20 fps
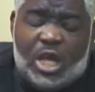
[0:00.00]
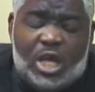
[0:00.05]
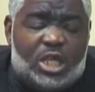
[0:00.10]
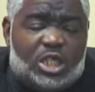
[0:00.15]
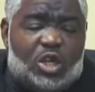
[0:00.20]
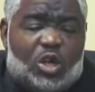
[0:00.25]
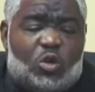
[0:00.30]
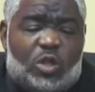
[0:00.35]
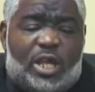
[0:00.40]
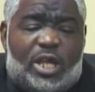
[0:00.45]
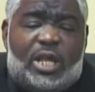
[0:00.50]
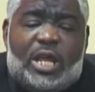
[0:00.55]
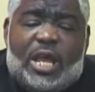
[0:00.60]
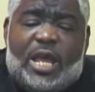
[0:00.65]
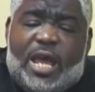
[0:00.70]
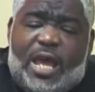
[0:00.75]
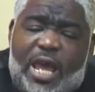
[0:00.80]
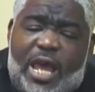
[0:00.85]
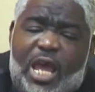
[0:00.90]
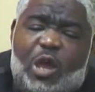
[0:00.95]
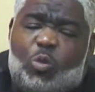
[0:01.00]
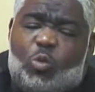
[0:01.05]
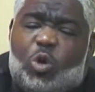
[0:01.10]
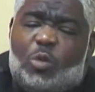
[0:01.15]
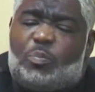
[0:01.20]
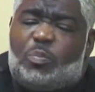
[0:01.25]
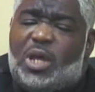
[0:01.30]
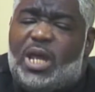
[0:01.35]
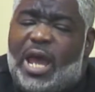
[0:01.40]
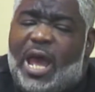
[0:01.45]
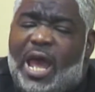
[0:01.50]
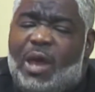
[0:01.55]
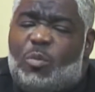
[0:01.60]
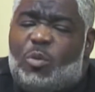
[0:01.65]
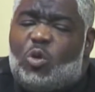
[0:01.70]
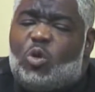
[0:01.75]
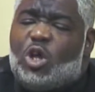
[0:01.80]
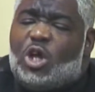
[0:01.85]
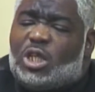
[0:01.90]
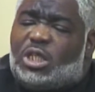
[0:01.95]
so that he would be
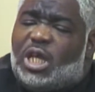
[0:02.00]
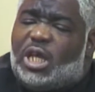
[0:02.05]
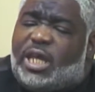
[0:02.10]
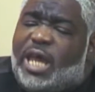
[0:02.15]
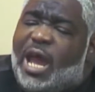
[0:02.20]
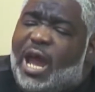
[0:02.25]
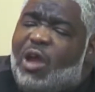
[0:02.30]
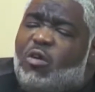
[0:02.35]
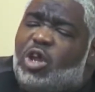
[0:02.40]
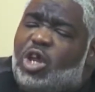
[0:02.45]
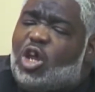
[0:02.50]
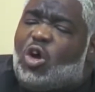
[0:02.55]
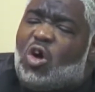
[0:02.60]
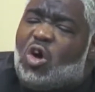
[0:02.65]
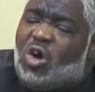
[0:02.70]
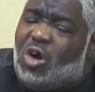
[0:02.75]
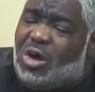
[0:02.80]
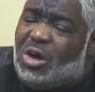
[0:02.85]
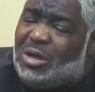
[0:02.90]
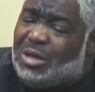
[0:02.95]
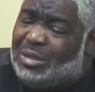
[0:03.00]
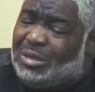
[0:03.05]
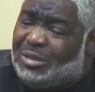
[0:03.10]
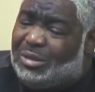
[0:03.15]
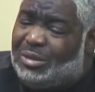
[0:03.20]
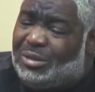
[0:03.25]
able to carry on.